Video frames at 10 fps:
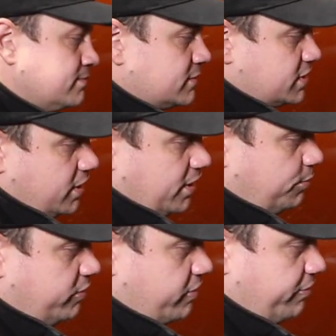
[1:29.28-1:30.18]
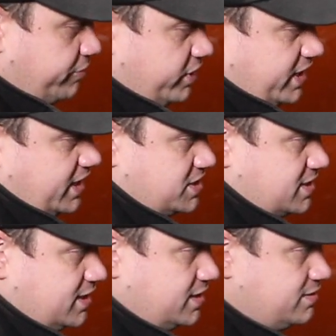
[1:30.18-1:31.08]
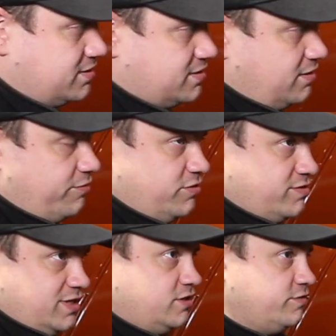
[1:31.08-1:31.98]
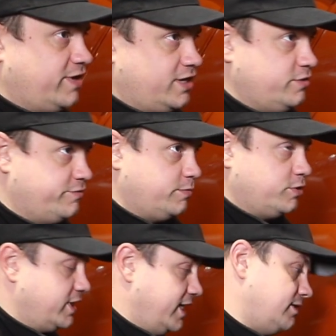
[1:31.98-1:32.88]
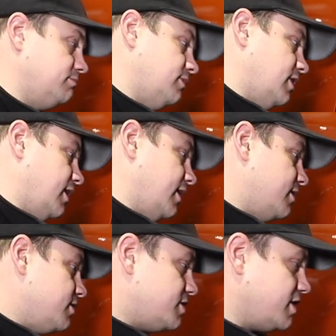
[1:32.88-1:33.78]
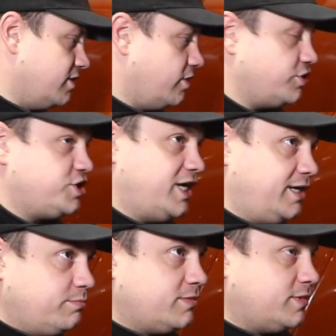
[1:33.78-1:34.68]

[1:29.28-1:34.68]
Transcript: So we've gone for a disc that offers really good value for money. Still not cheap,